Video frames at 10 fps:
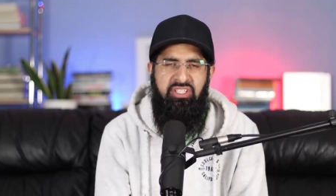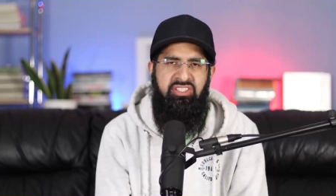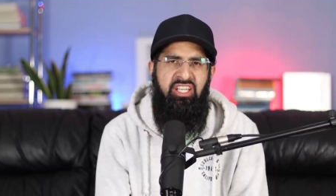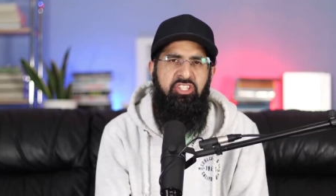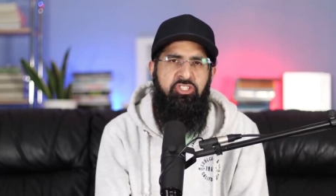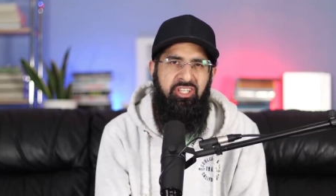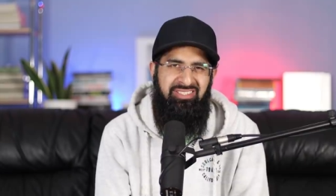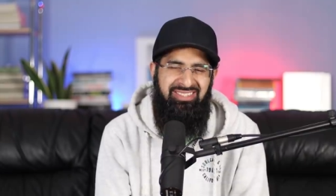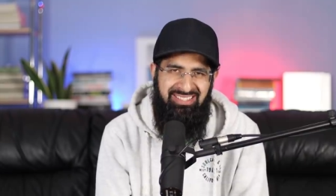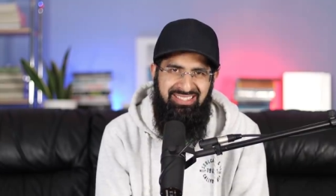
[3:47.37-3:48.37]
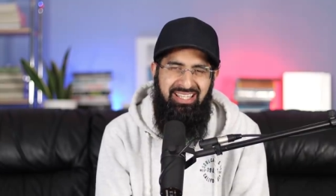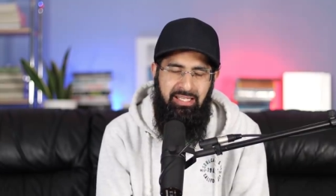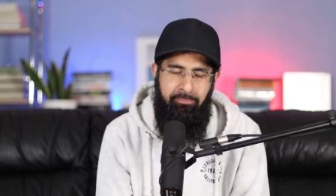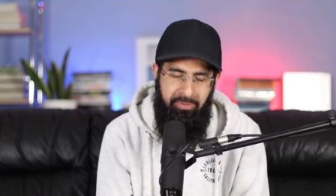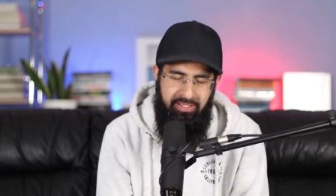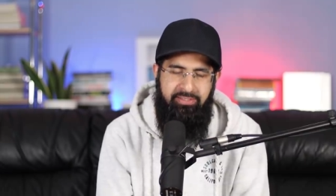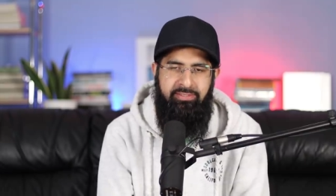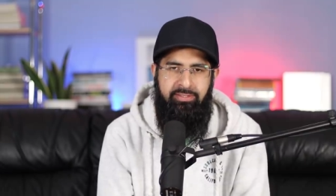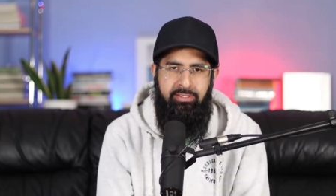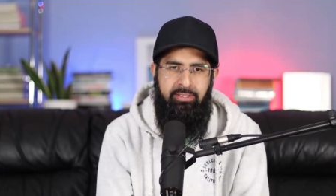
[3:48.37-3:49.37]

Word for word: there's injustice taking place,